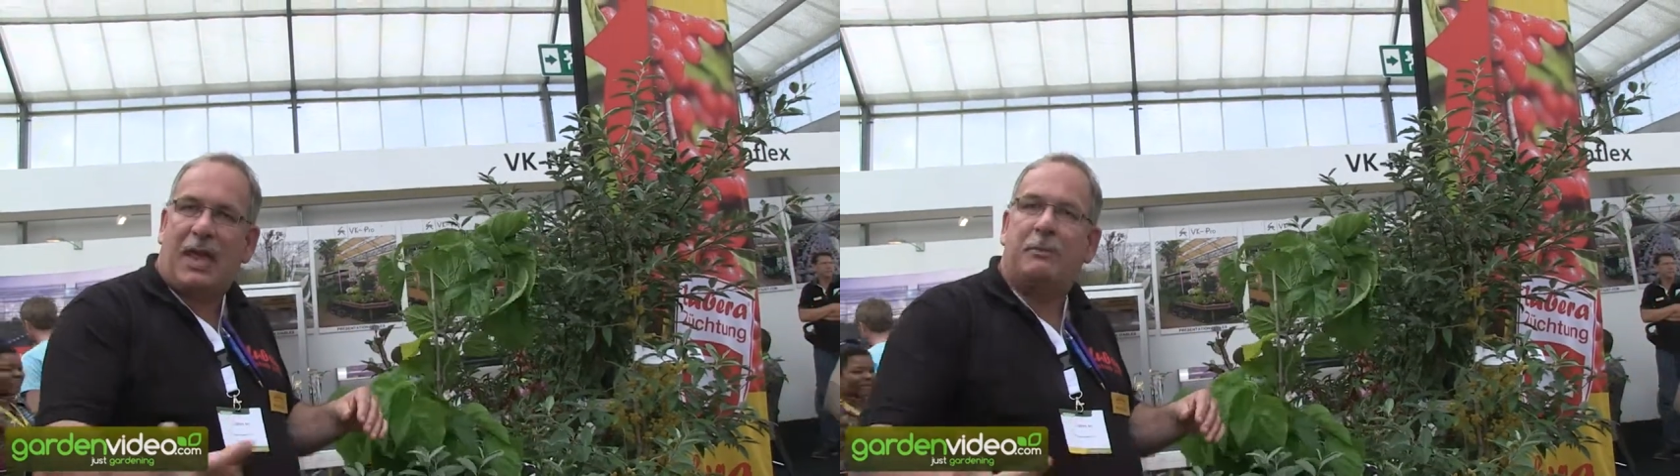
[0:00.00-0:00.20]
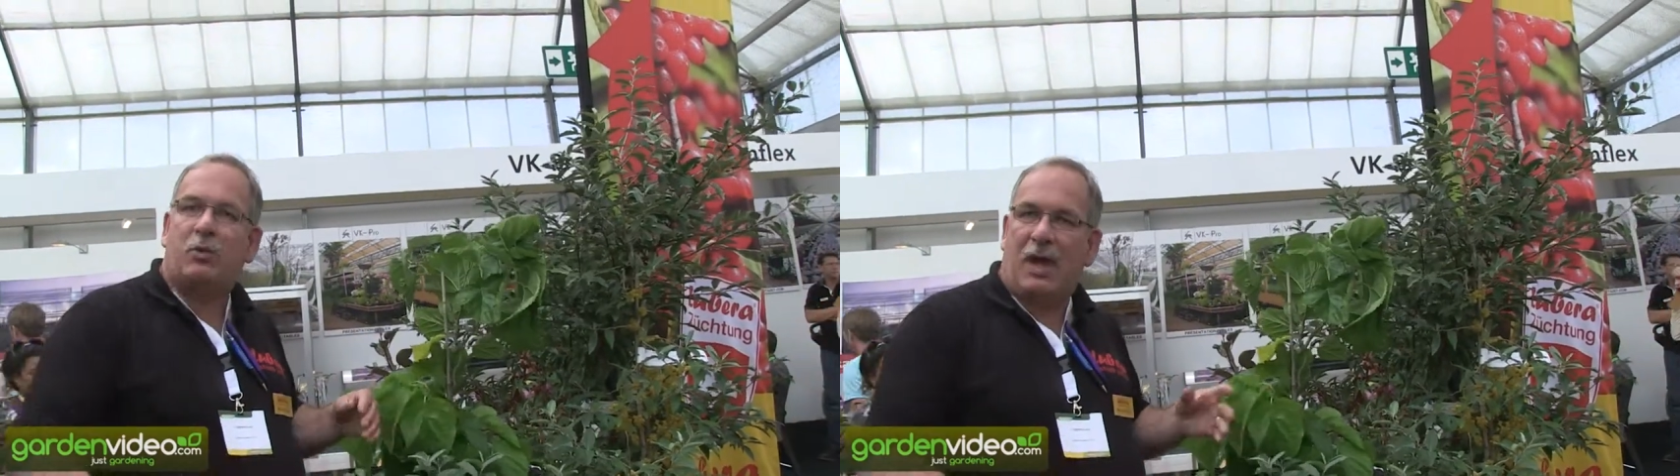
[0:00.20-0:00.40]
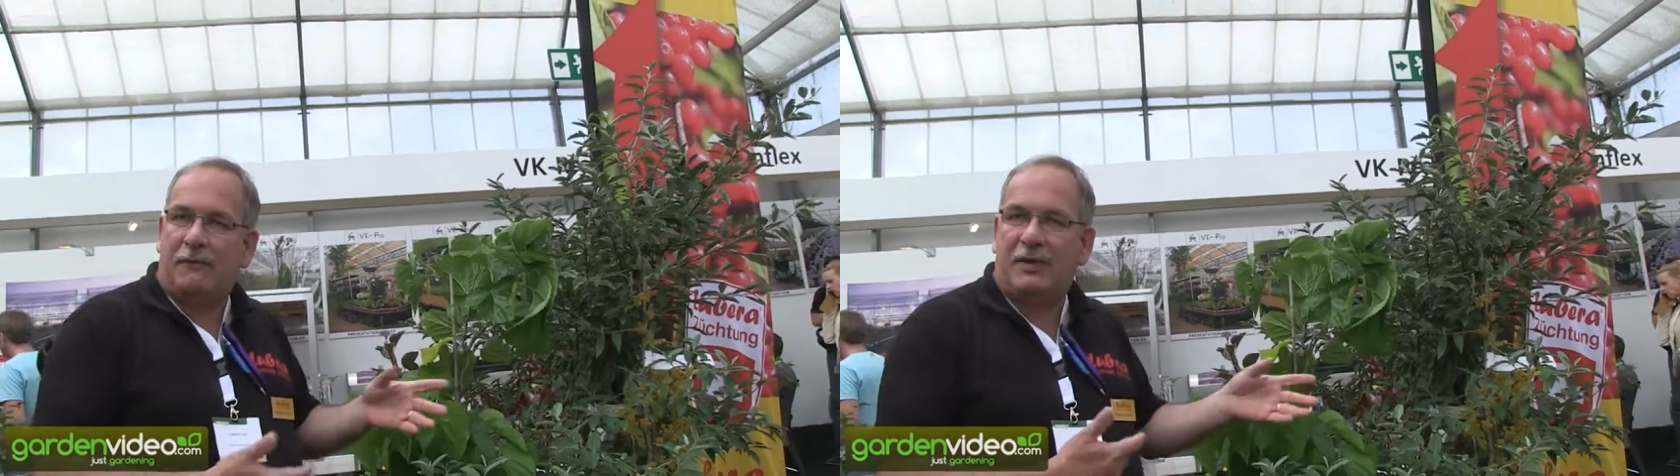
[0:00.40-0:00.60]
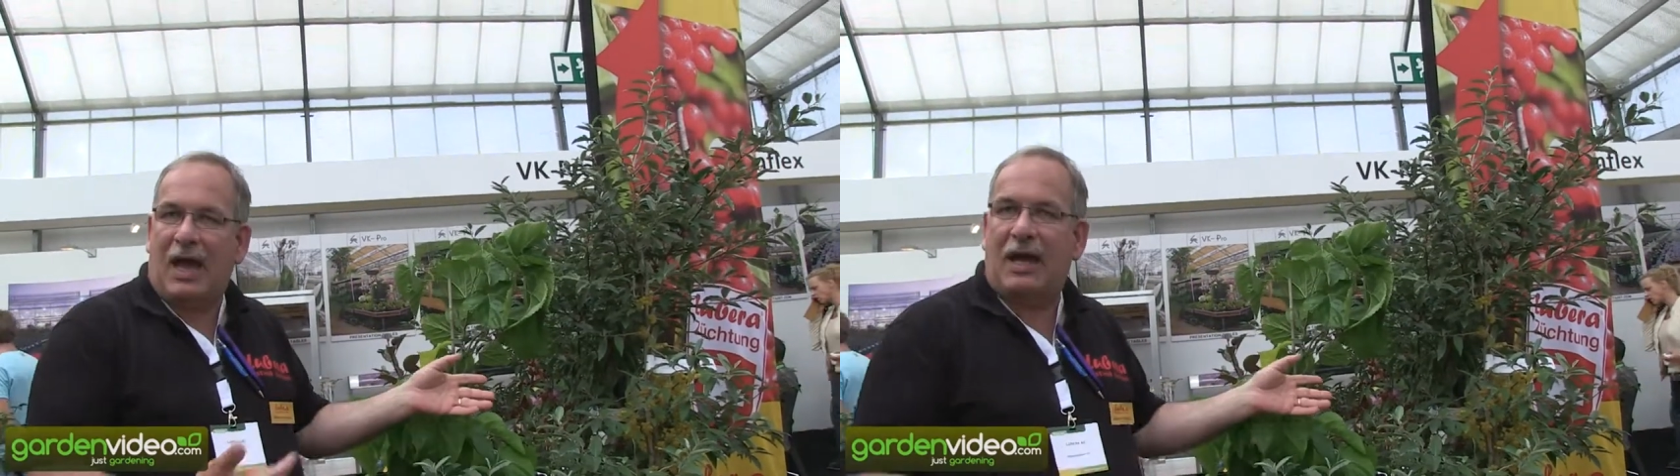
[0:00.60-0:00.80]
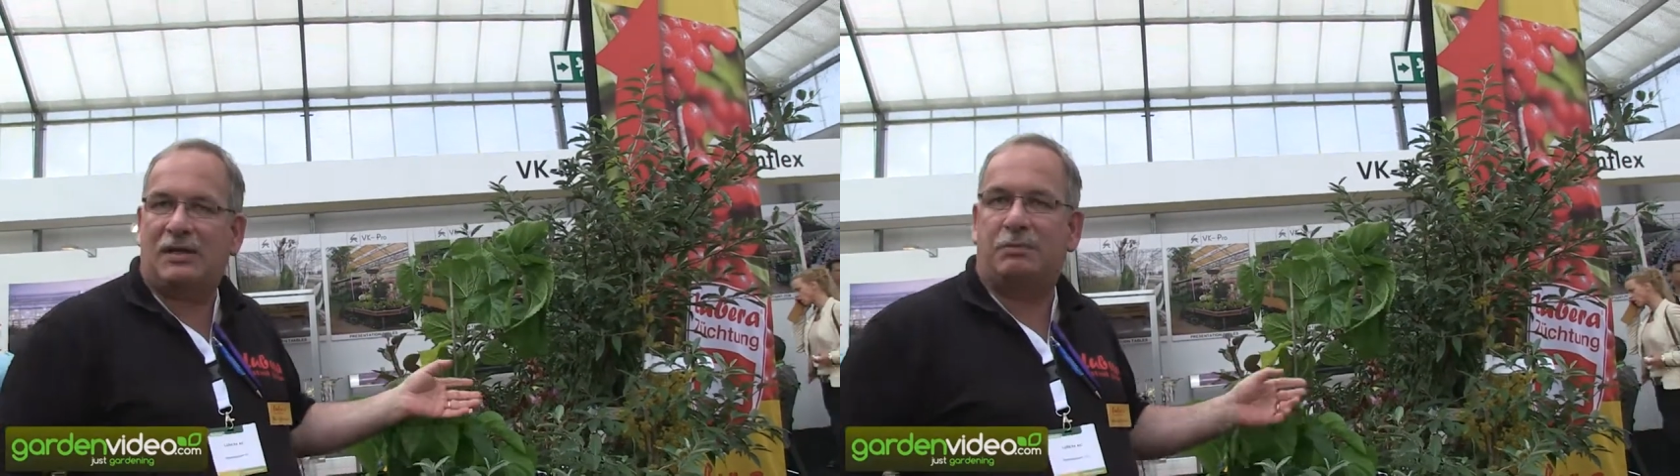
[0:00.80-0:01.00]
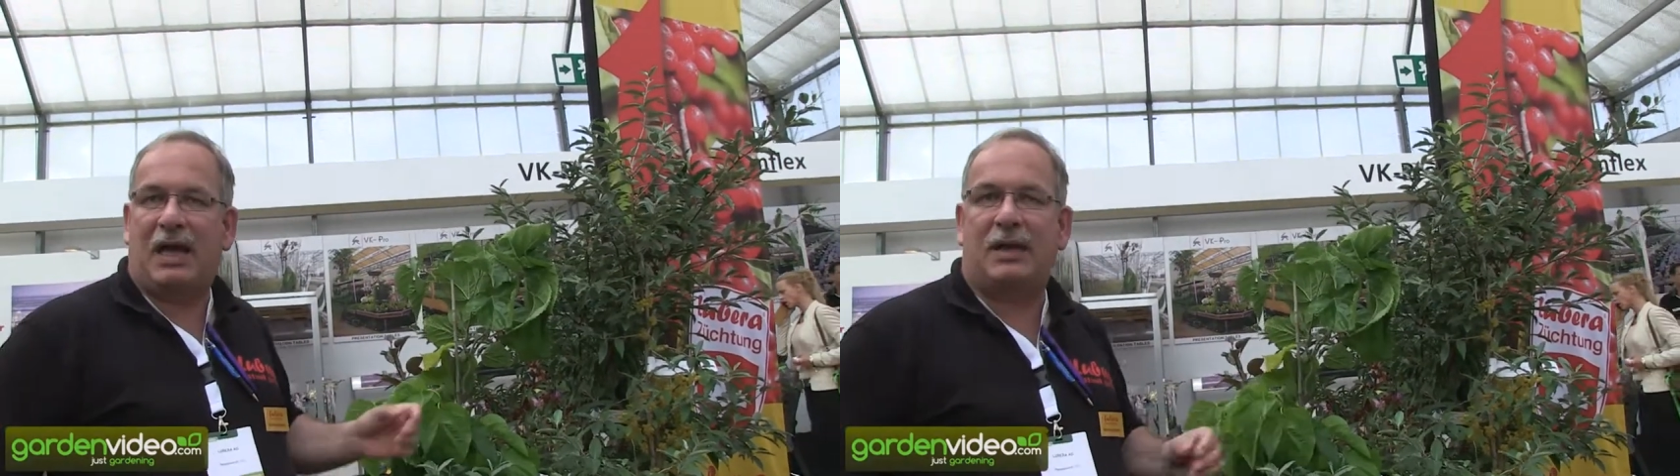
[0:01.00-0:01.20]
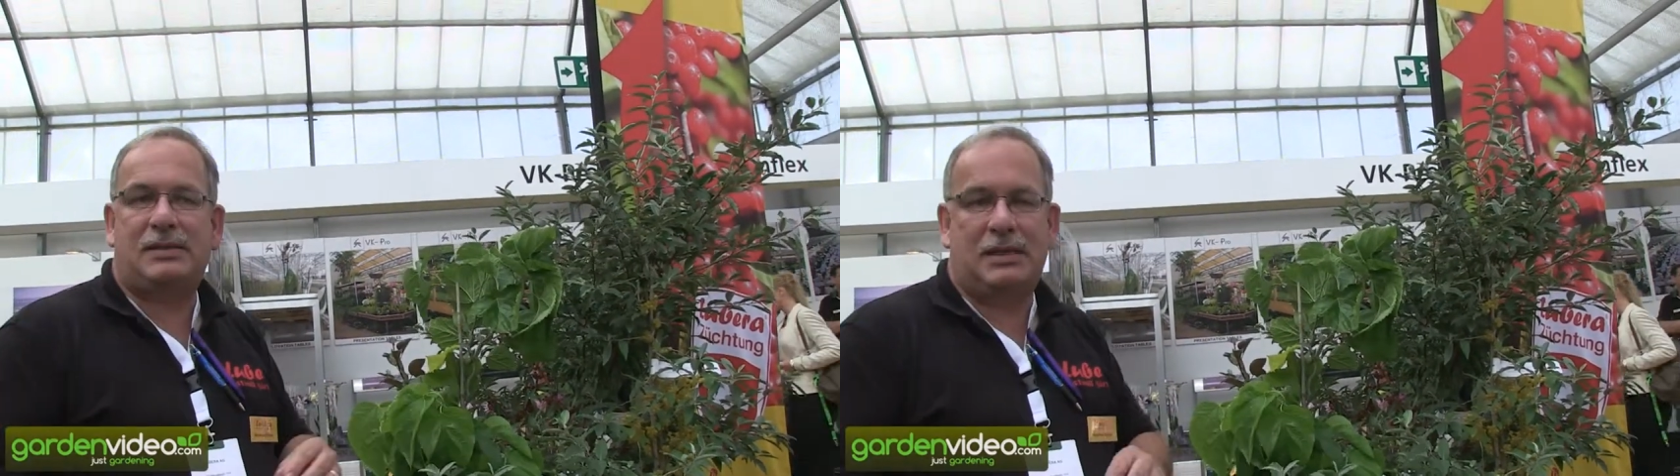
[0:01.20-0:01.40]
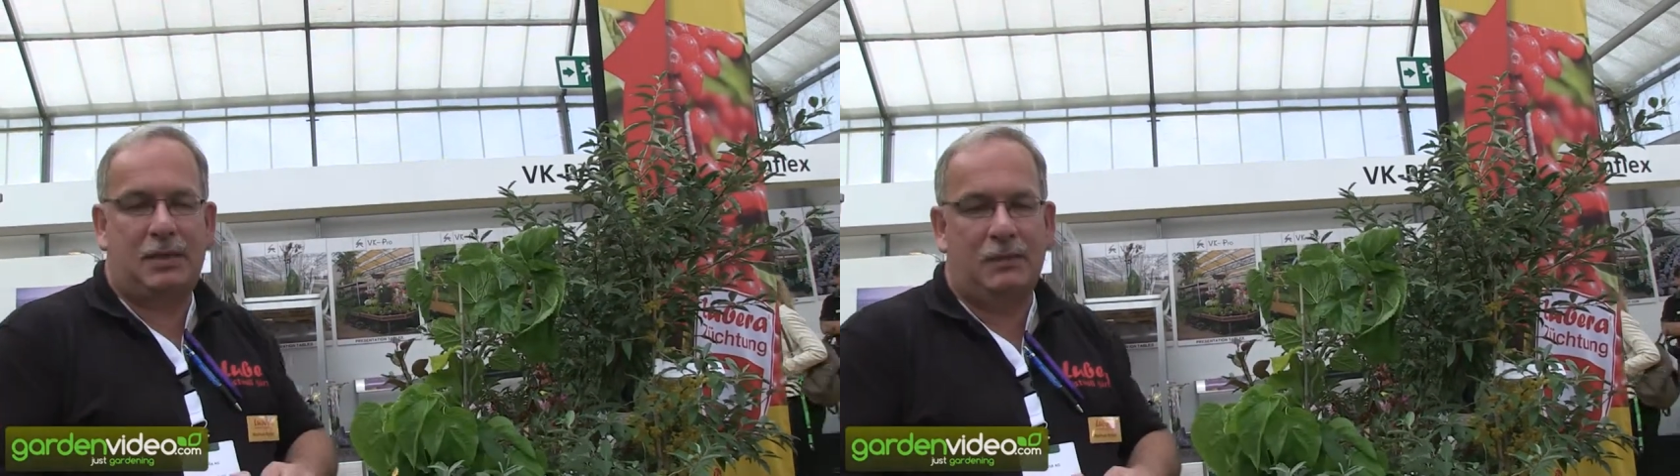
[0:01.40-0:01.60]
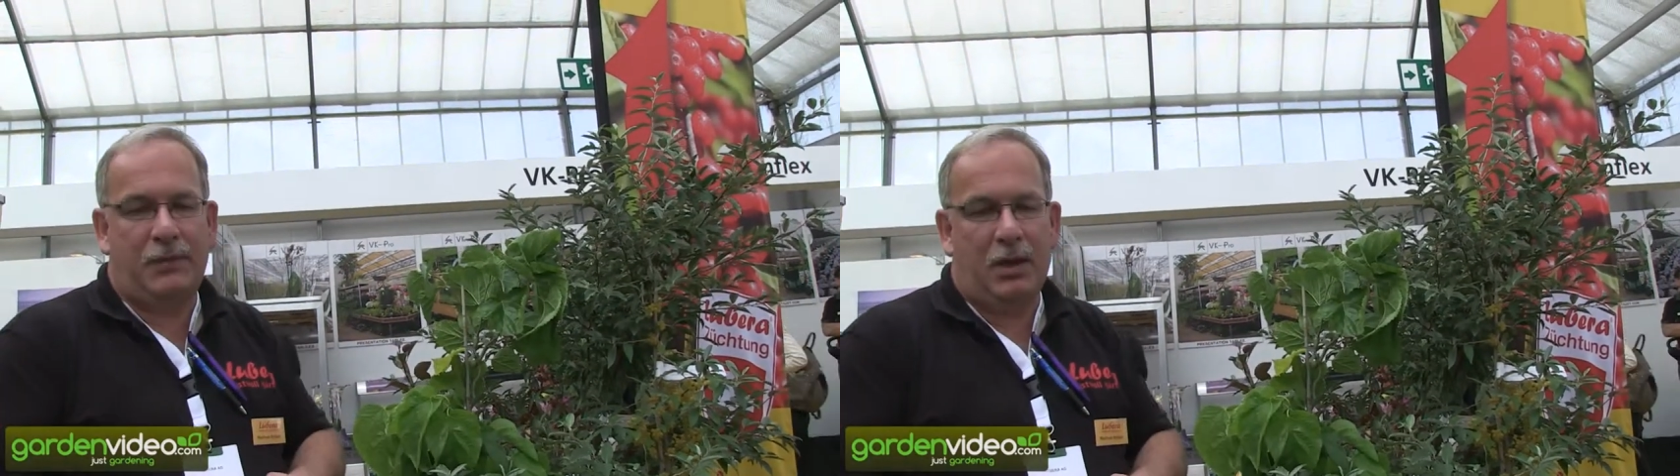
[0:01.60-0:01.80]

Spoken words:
them to have nice plants here.